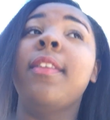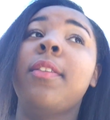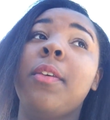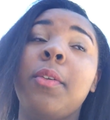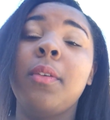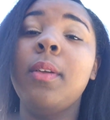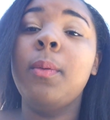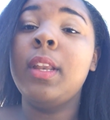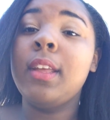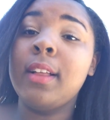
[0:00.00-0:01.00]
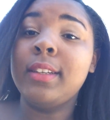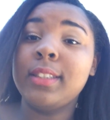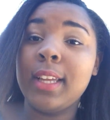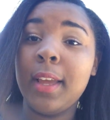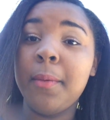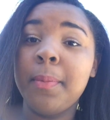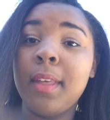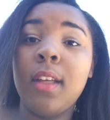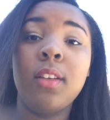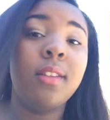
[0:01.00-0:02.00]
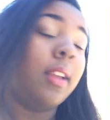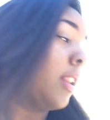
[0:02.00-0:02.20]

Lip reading: So it was really windy last night, and there's